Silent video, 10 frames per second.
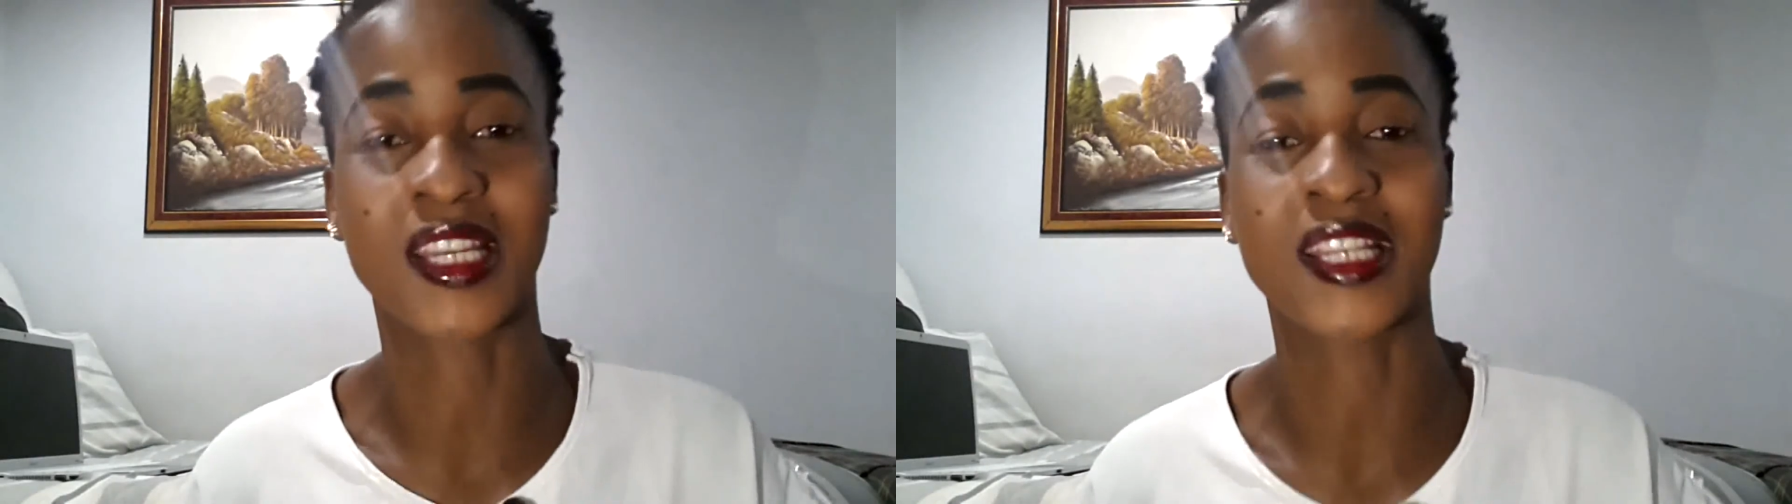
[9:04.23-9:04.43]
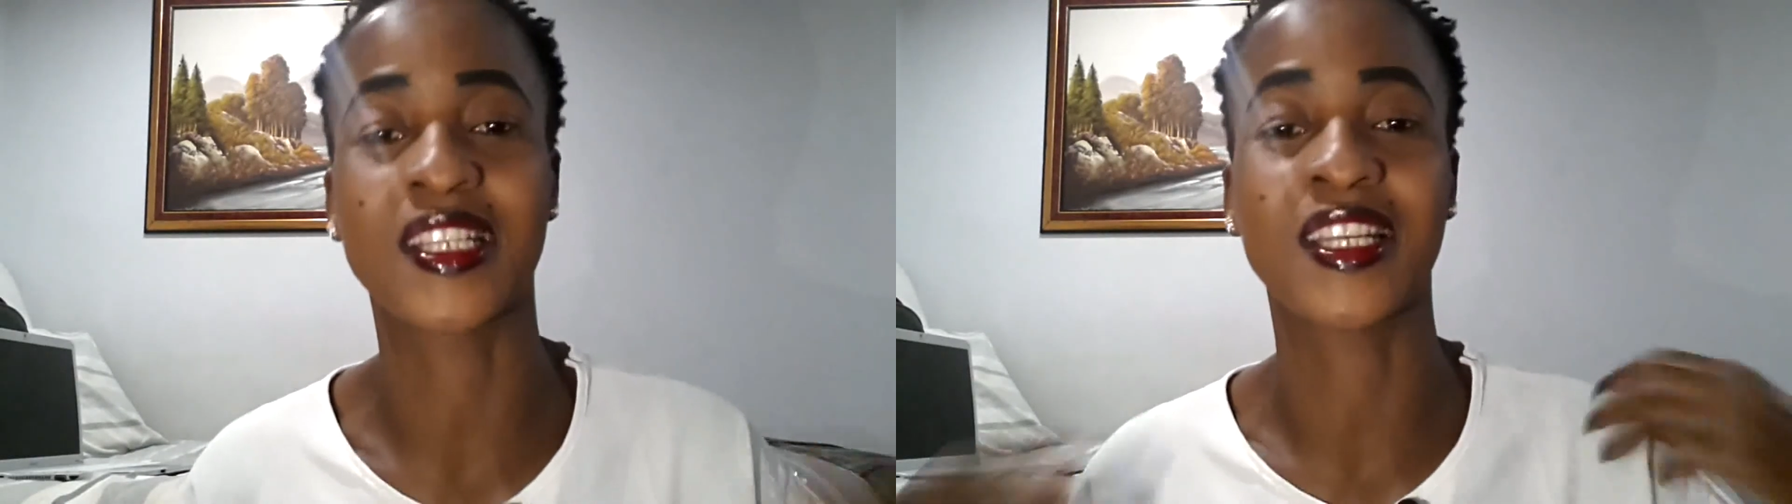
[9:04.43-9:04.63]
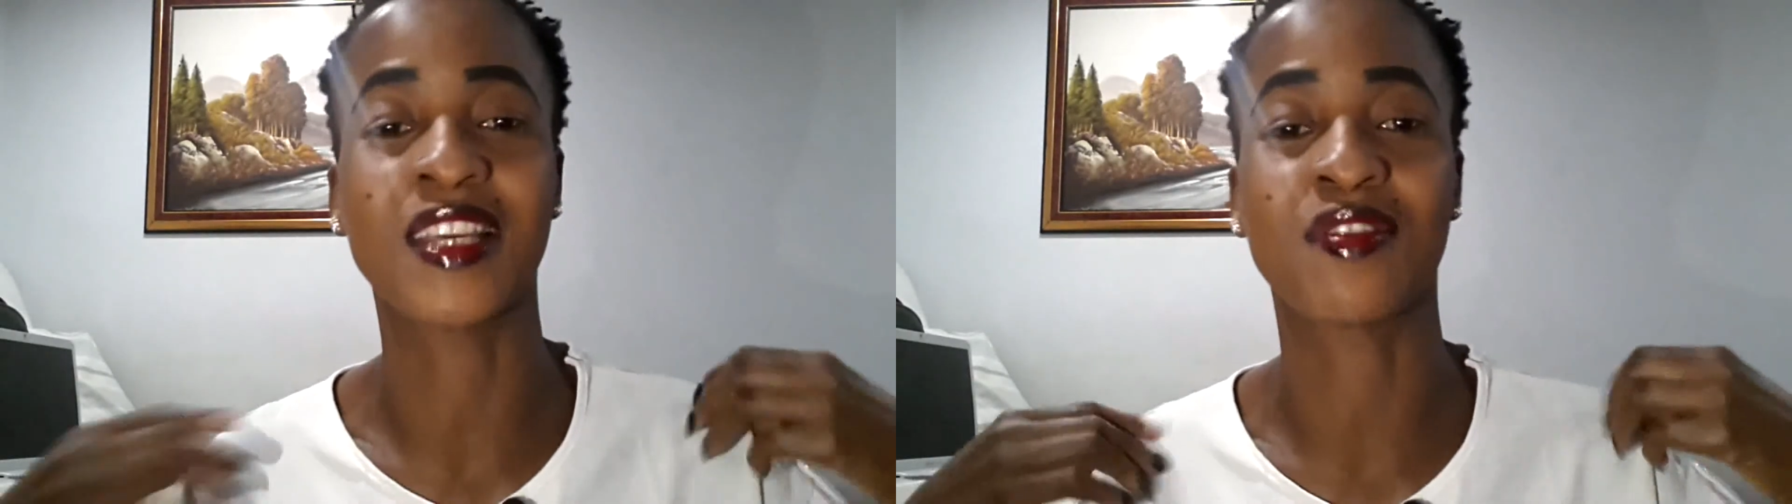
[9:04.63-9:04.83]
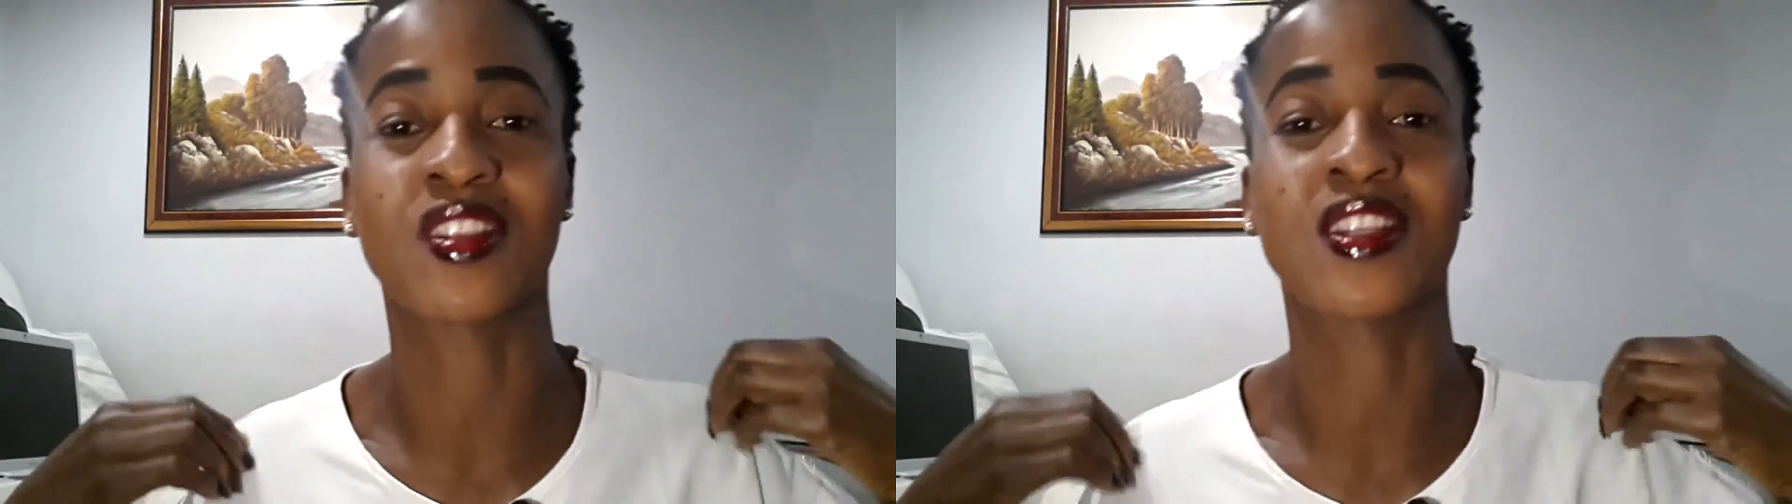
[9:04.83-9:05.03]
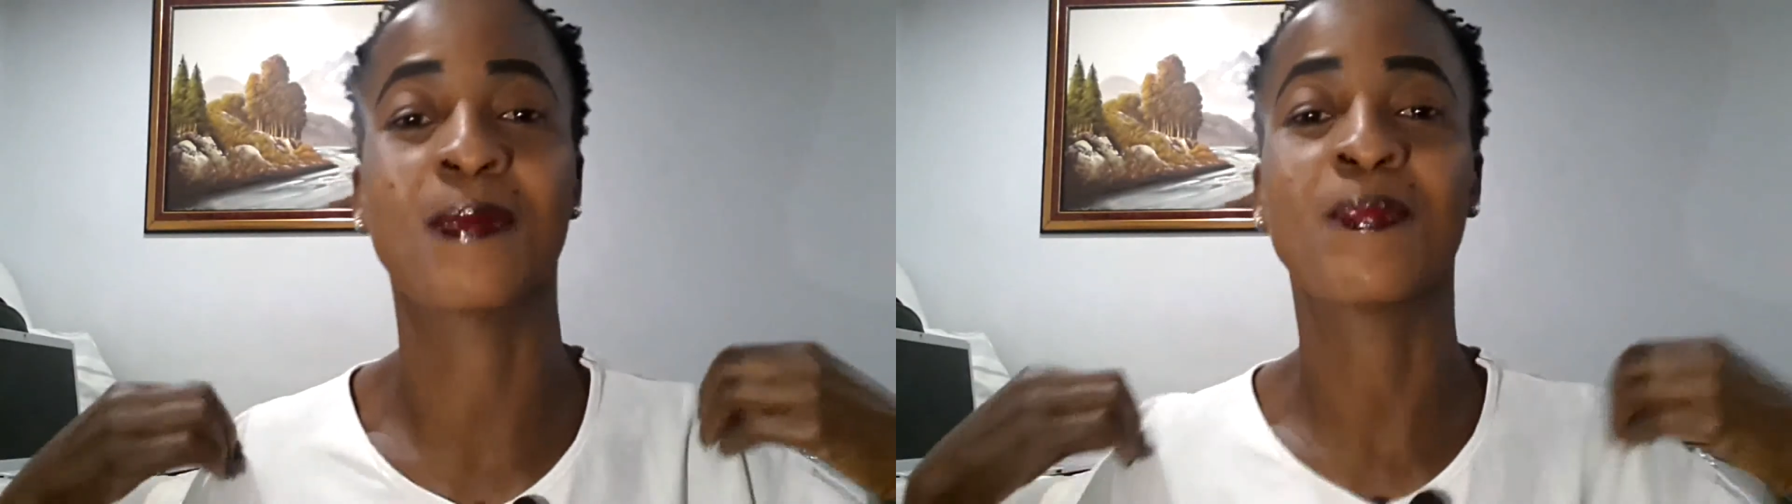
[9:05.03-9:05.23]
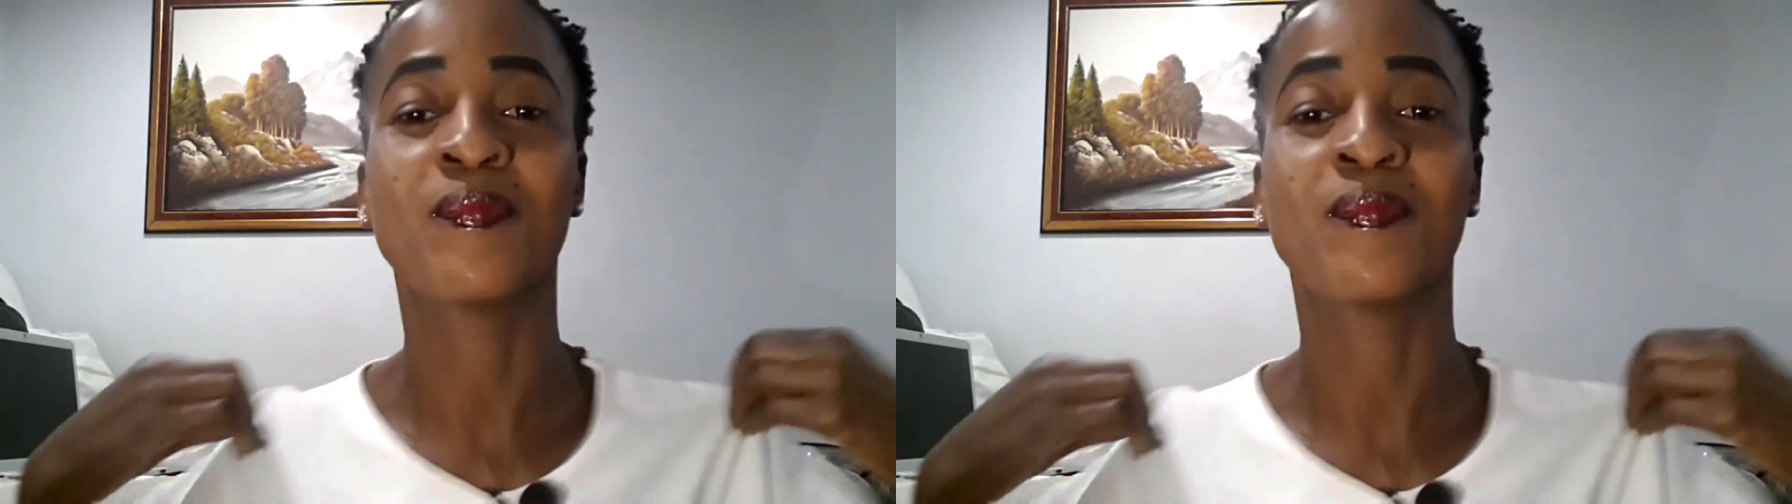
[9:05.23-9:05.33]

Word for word: ready and everything.